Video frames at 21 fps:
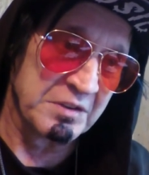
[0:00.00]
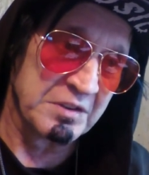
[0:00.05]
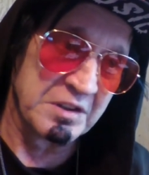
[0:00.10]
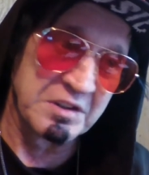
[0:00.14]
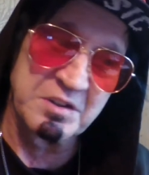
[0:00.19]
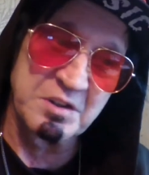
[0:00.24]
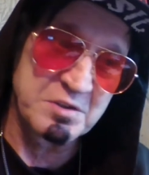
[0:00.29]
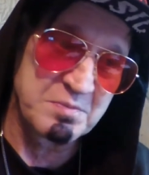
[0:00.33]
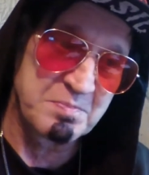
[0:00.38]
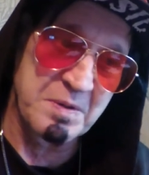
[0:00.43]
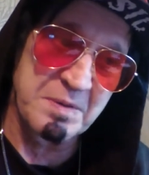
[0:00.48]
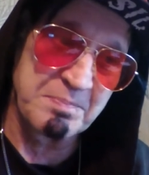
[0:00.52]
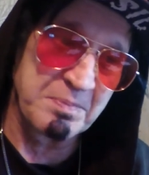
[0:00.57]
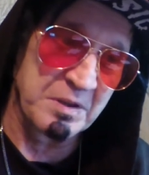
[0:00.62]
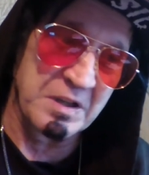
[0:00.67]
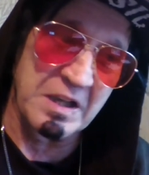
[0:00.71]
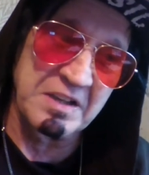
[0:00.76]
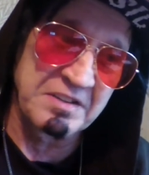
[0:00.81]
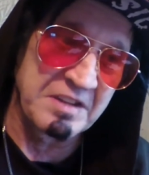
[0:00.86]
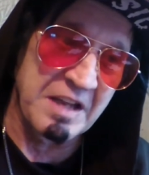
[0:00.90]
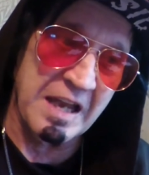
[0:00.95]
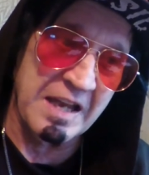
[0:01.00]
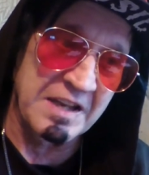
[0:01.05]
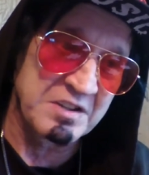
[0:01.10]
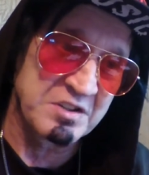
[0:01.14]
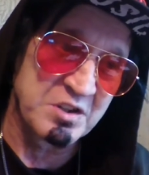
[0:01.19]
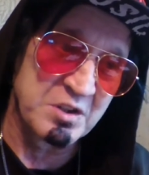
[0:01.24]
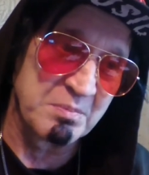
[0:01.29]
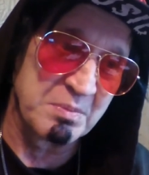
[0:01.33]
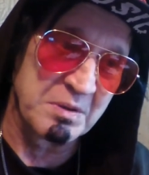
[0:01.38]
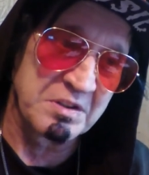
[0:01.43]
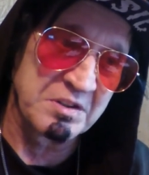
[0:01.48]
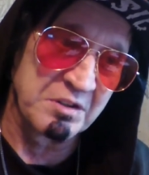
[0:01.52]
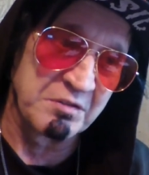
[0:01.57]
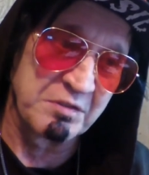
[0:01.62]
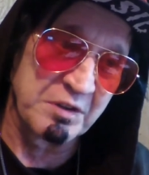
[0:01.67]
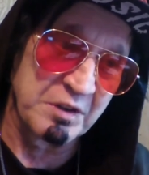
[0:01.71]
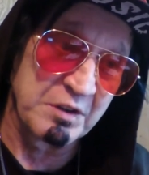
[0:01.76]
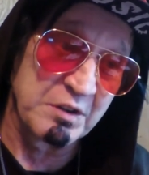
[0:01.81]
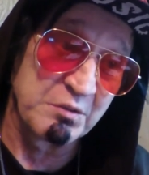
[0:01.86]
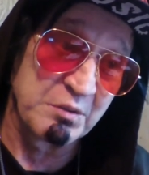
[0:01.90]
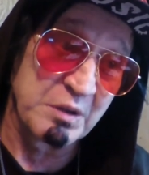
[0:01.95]
There's people like that too, but they're
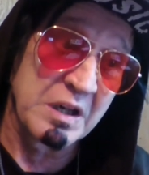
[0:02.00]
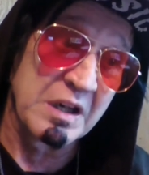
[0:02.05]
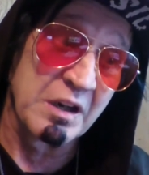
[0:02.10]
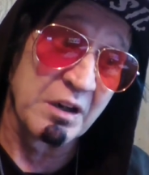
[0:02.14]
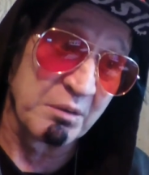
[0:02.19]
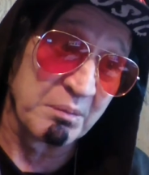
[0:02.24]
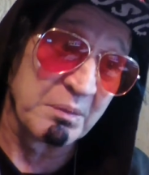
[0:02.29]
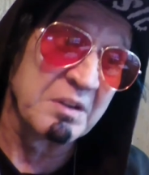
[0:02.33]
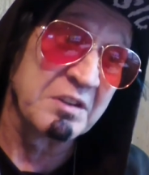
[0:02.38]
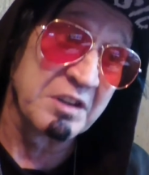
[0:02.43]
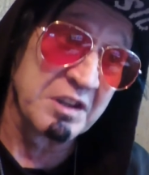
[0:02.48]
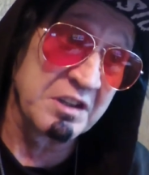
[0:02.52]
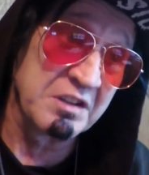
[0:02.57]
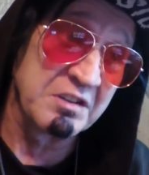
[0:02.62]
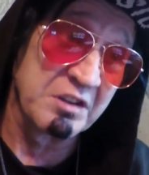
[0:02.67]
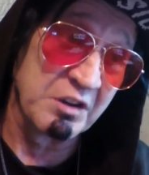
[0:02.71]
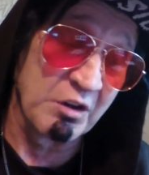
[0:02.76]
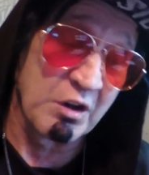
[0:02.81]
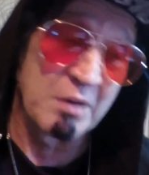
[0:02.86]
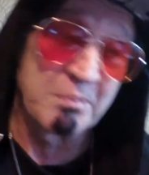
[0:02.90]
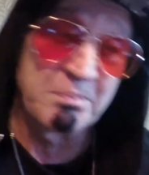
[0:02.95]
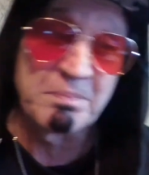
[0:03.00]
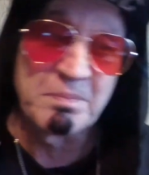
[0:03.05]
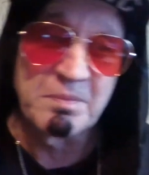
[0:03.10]
very rare. But there are.